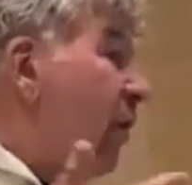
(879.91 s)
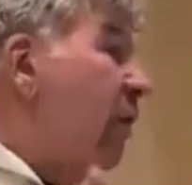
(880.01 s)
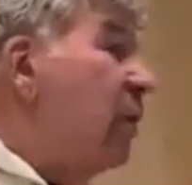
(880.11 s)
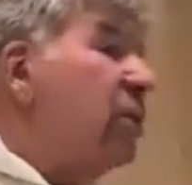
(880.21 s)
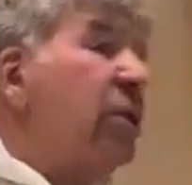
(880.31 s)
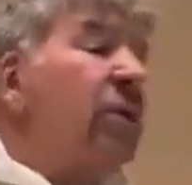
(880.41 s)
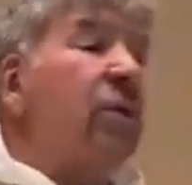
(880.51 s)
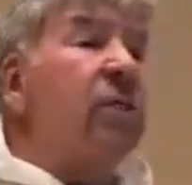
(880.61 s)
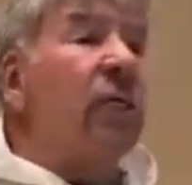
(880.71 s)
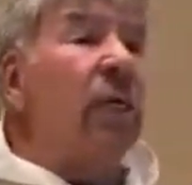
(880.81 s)
very
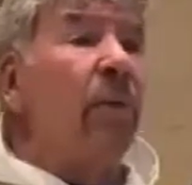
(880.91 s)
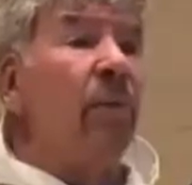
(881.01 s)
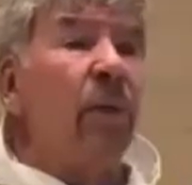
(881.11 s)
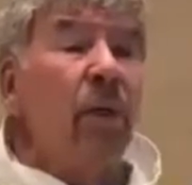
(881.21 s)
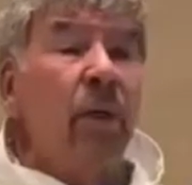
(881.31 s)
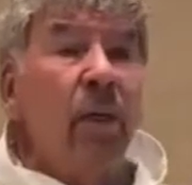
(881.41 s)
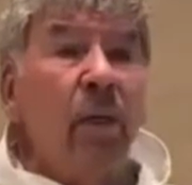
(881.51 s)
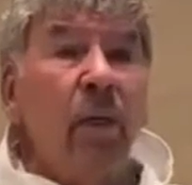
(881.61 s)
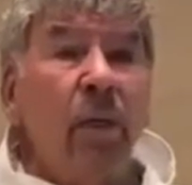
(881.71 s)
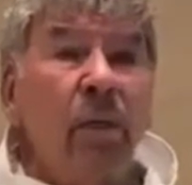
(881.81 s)
seriously.
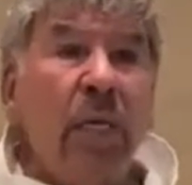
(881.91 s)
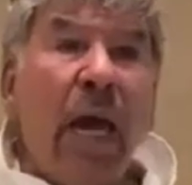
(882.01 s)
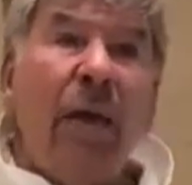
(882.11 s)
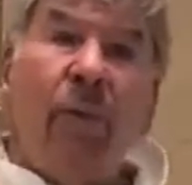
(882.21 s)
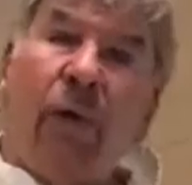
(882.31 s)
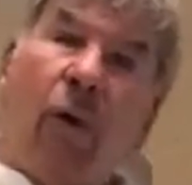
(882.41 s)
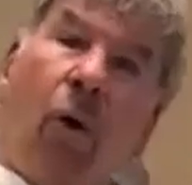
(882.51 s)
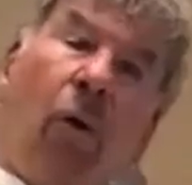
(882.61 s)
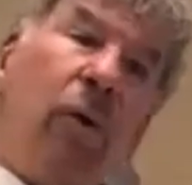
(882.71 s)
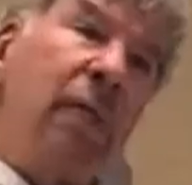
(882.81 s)
And we are
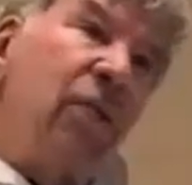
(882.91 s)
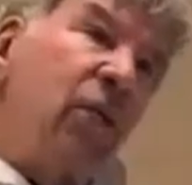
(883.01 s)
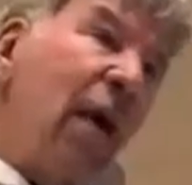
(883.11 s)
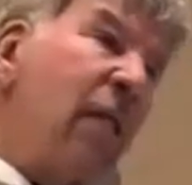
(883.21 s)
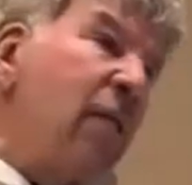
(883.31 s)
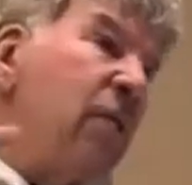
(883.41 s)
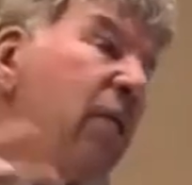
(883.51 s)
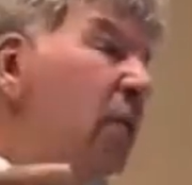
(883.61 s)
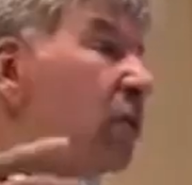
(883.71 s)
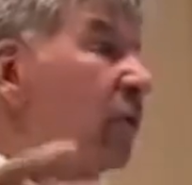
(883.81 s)
called and challenged, I
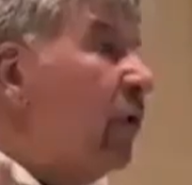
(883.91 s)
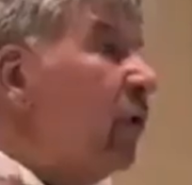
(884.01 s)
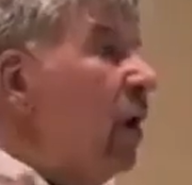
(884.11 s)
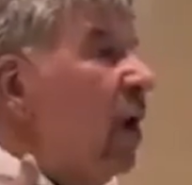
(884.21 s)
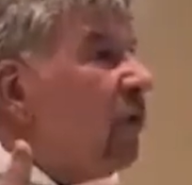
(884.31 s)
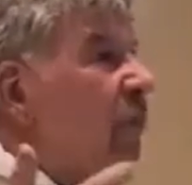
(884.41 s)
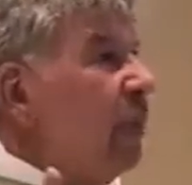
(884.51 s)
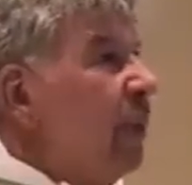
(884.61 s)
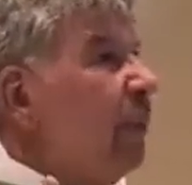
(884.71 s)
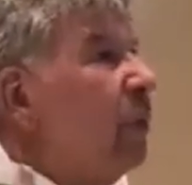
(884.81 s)
think, to vote for
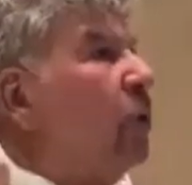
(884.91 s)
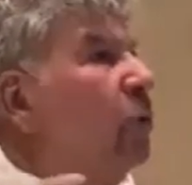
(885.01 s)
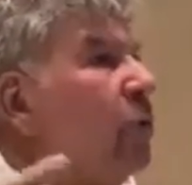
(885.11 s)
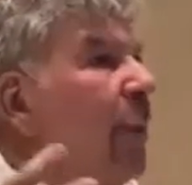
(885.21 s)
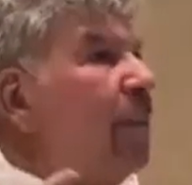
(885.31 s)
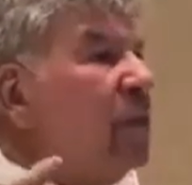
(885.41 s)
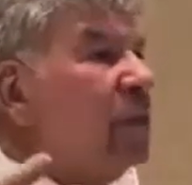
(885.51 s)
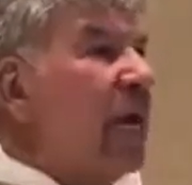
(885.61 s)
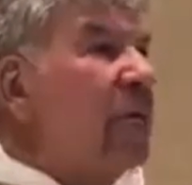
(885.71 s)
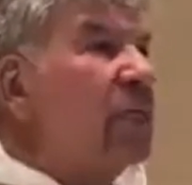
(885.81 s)
people who
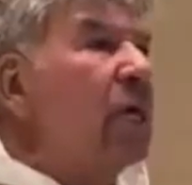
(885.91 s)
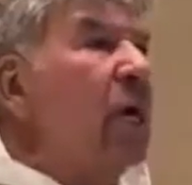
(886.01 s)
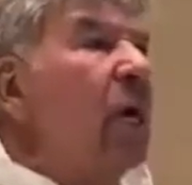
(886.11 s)
represent,